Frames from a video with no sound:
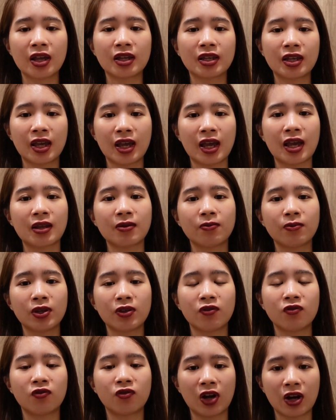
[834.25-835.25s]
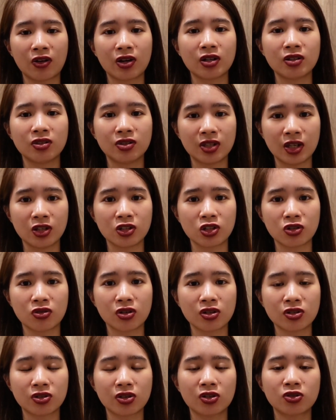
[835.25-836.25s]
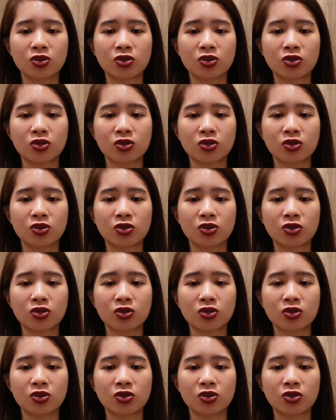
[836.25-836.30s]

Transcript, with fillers: can be very dangerous.